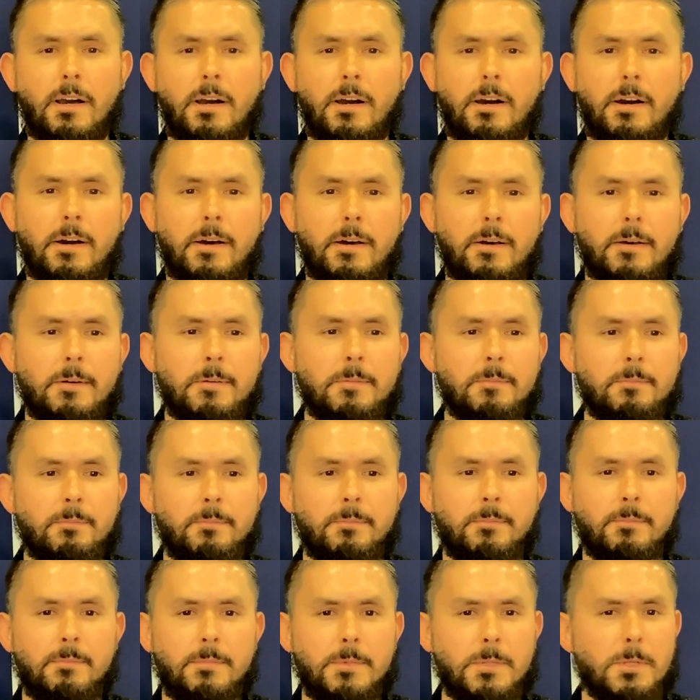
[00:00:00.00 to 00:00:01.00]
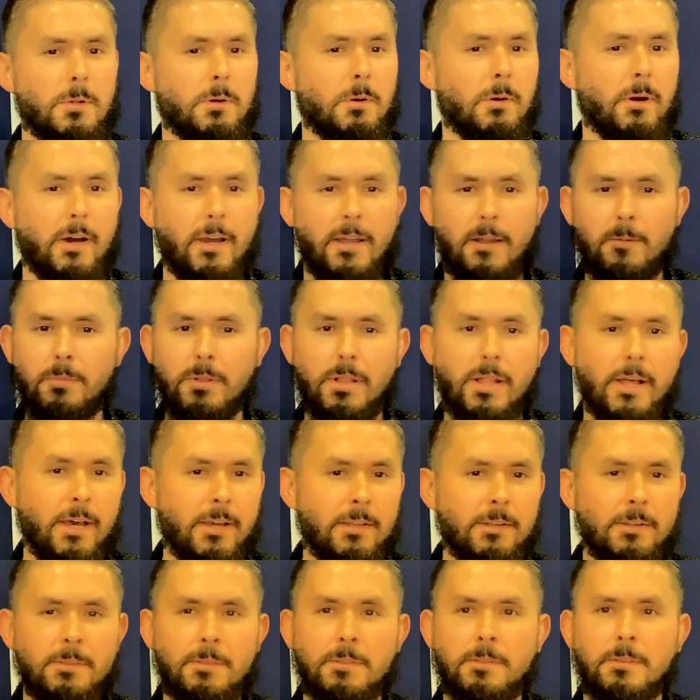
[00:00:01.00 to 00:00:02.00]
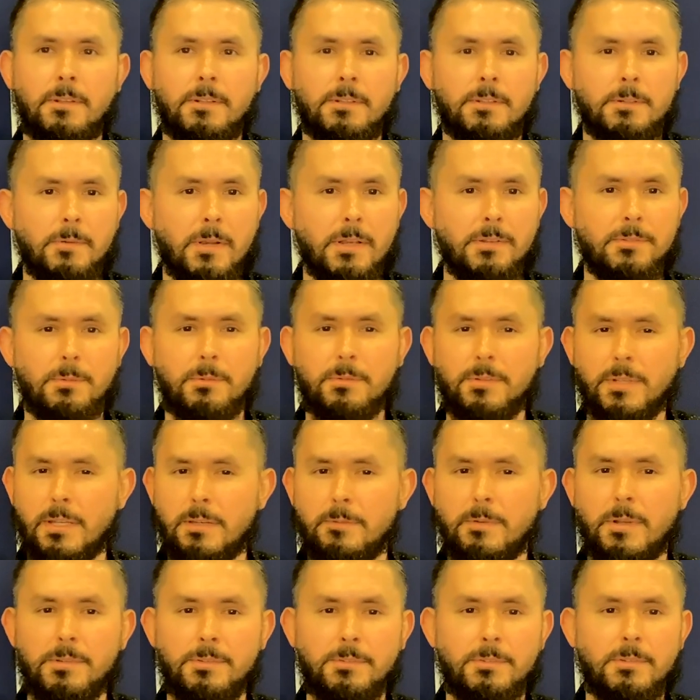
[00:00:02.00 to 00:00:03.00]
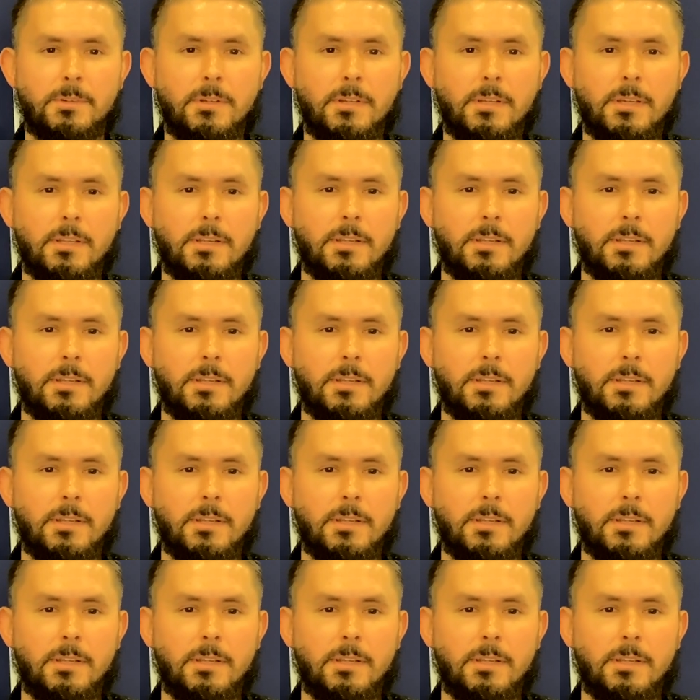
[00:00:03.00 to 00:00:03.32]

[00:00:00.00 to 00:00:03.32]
uh, you know, I applied, and, and, the rest was kind of history.